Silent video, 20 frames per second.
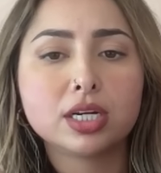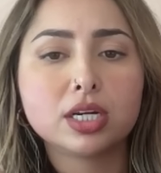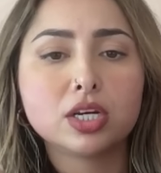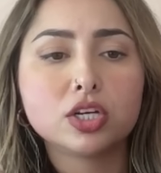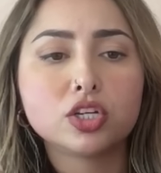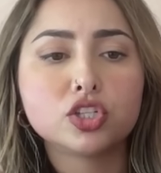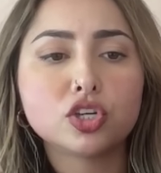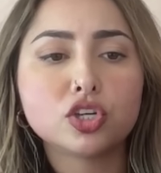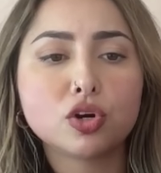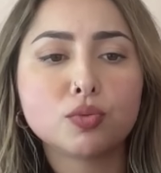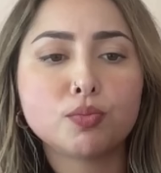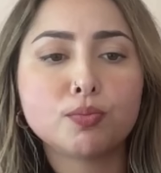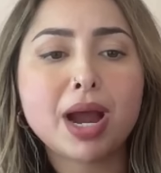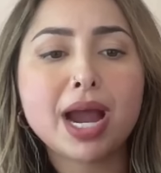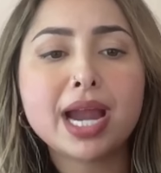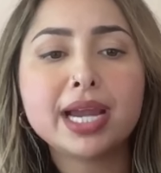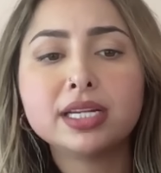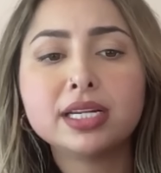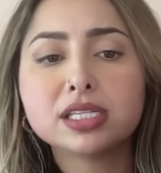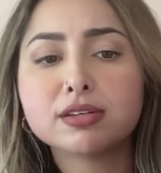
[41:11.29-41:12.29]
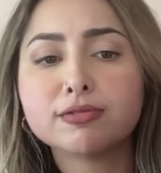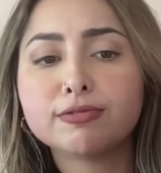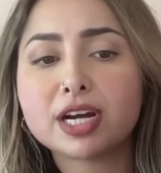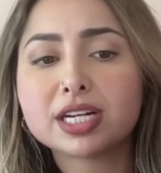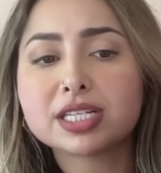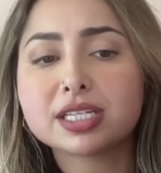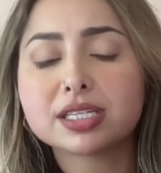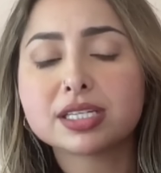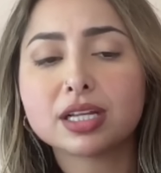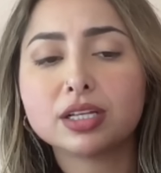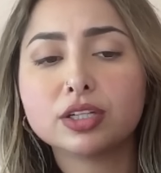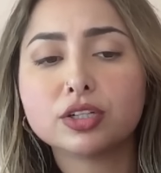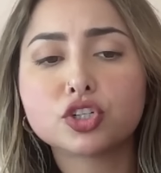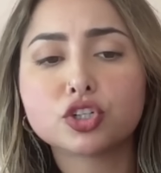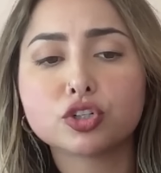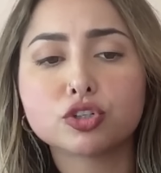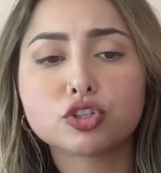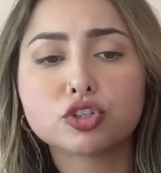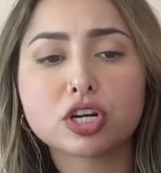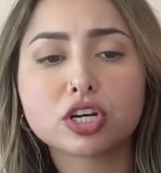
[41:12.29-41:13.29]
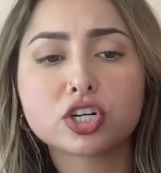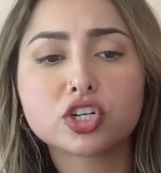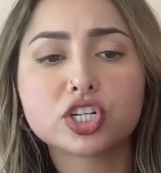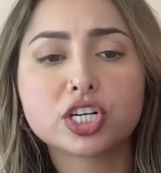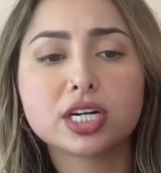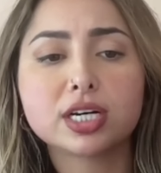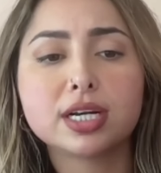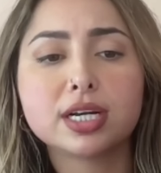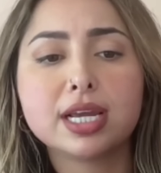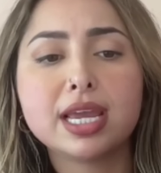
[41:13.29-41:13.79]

so mine is a vata skeletal structure